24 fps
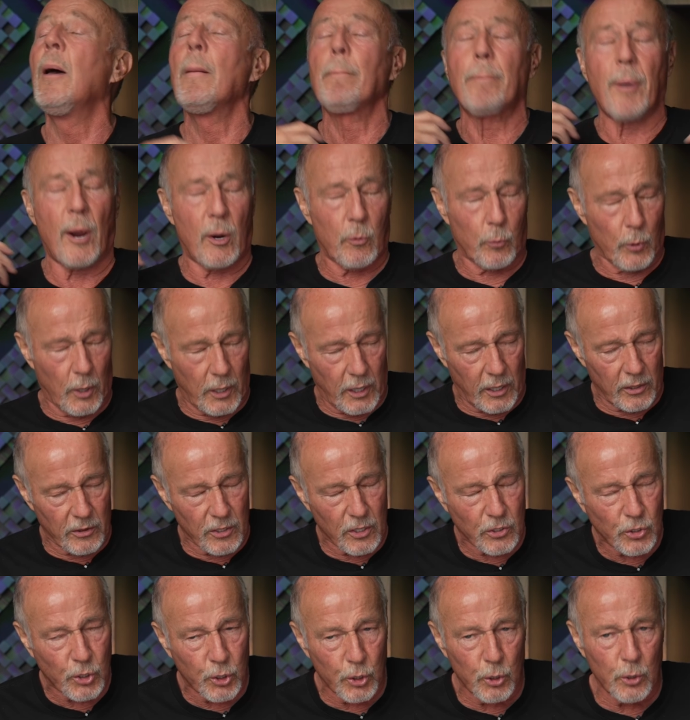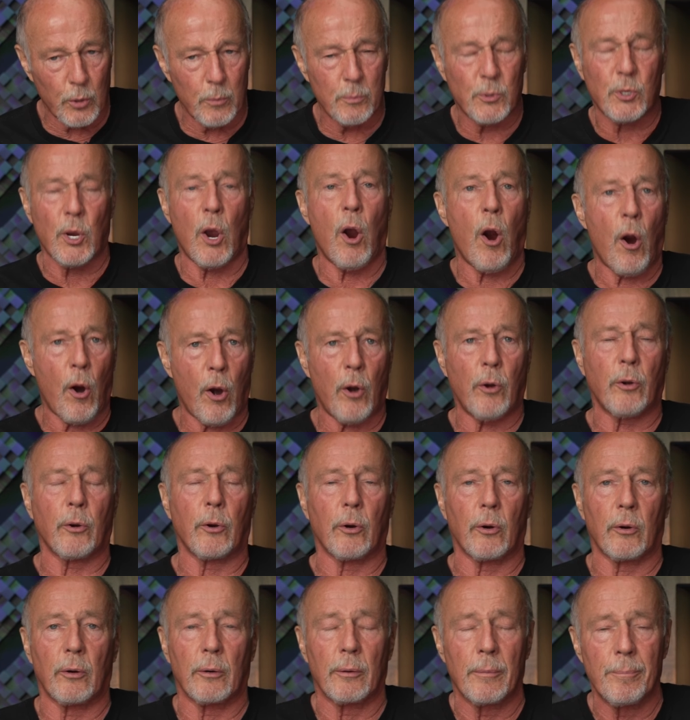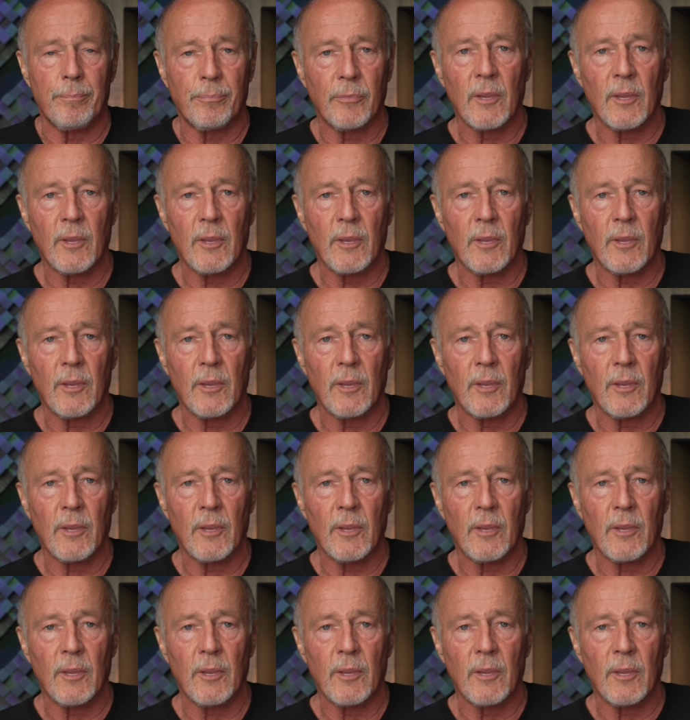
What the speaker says: by running the tubes harder.